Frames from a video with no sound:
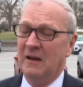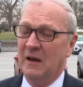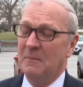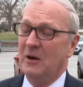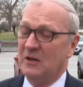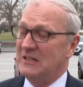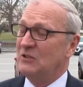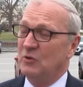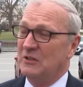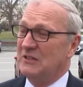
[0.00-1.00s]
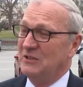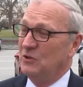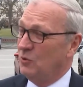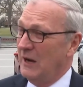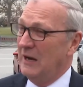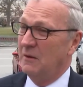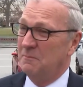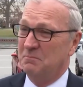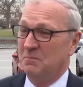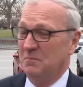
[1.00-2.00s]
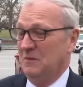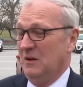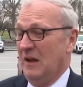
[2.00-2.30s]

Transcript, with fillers: America's interests in Ukraine are you know,